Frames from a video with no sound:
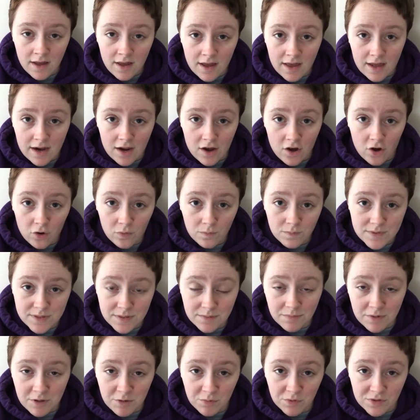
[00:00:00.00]
And I hope
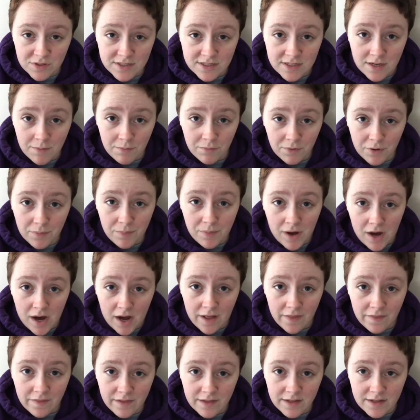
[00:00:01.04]
some people stumble
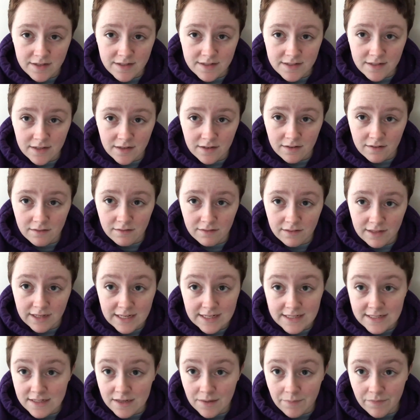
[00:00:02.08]
upon this and
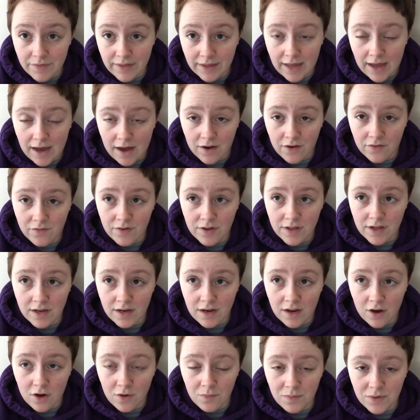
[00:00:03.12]
get something out of it, and
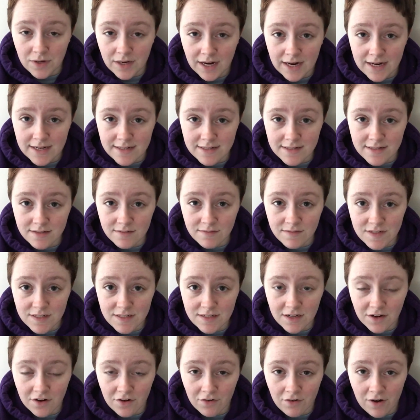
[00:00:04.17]
I hope you guys
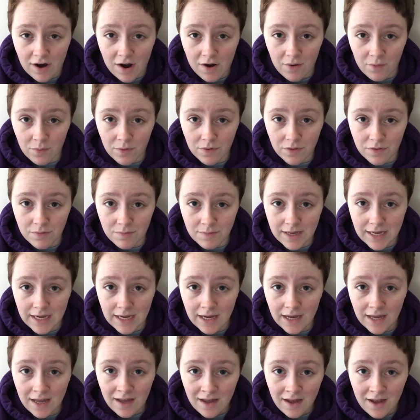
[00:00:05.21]
stick around with
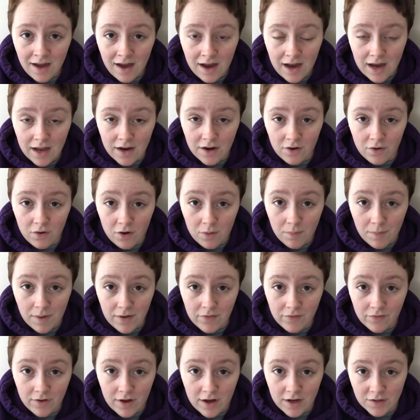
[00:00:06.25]
me. I know all my
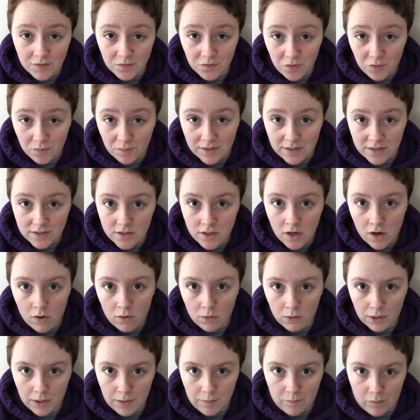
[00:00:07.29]
vlogs won't be
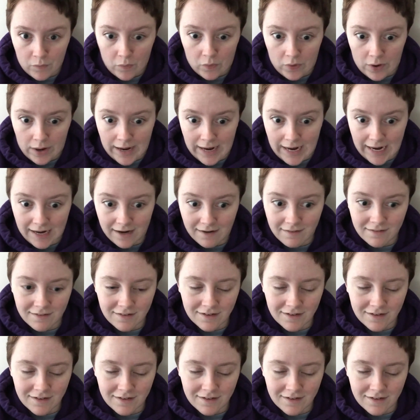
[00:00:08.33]
totally boring,